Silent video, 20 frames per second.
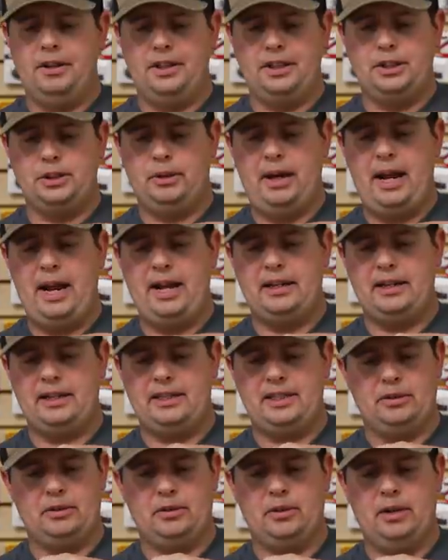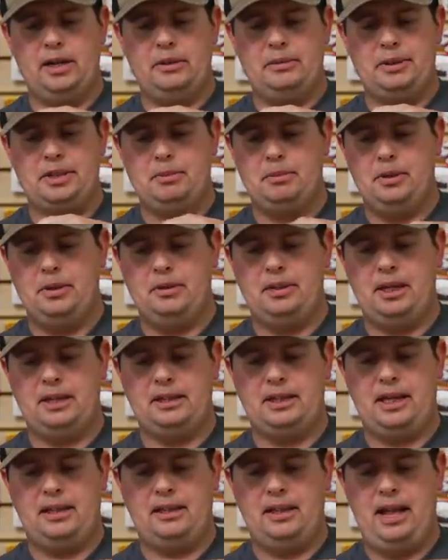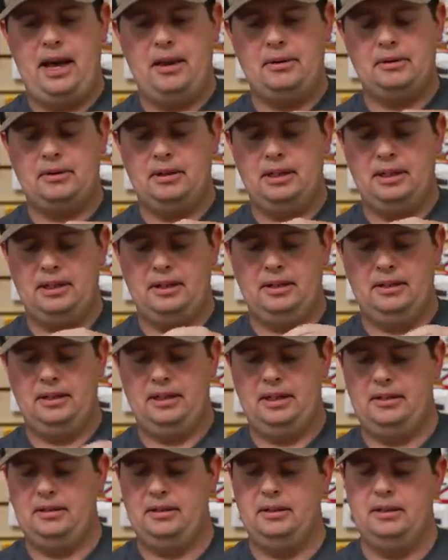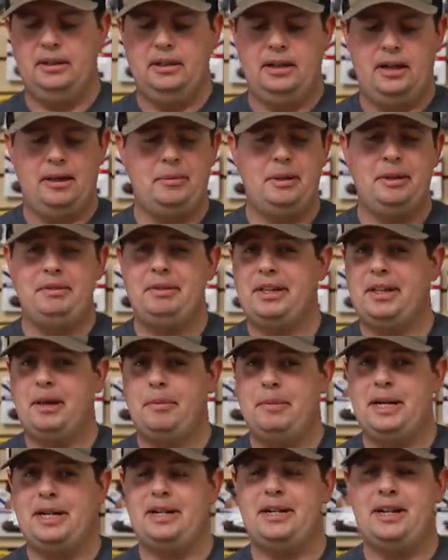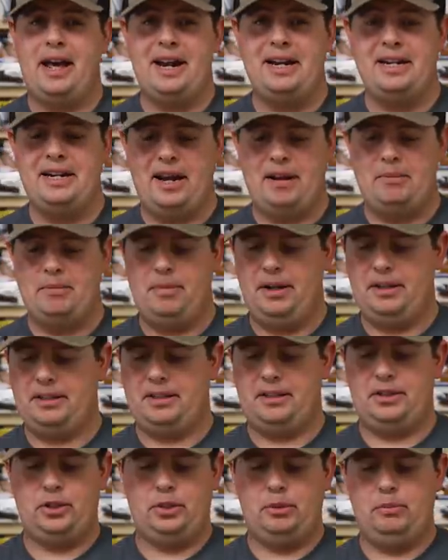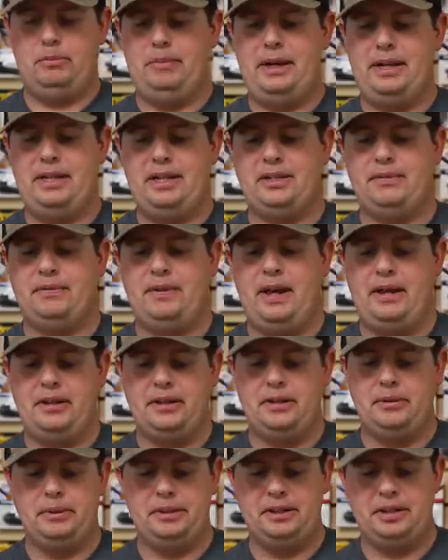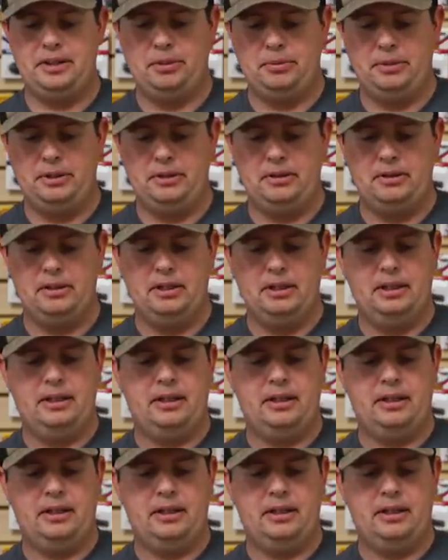On the drag, it's incredibly smooth. Got that loud click on there. I believe they come in at $99. Tremendous value with this reel.